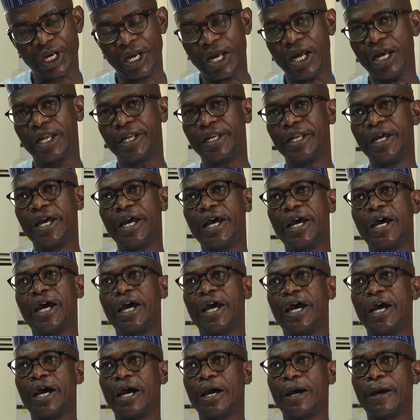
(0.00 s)
And
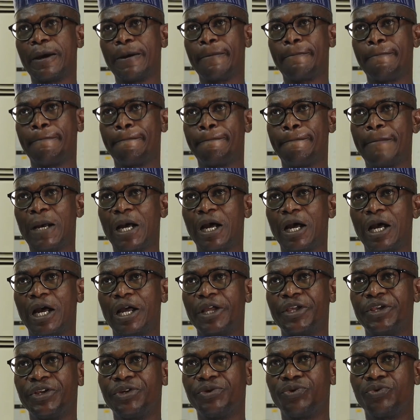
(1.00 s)

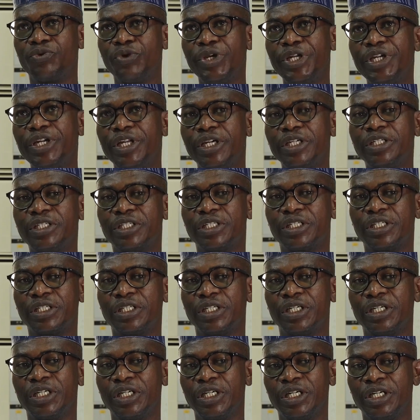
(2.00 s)
in doing this,
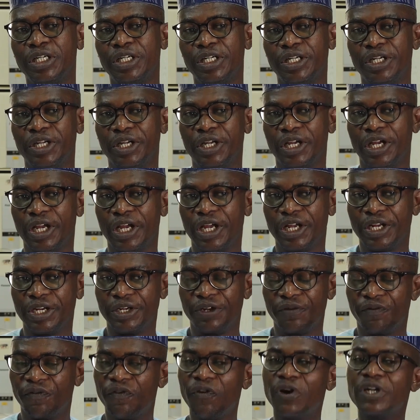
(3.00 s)

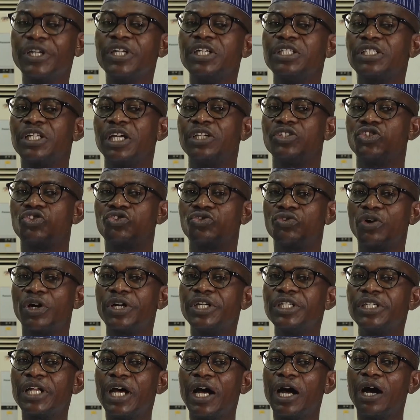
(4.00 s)
the fund is
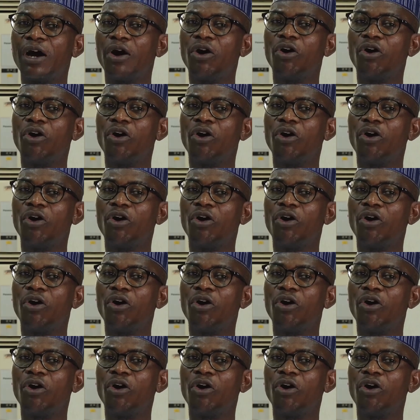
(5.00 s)
ensuring that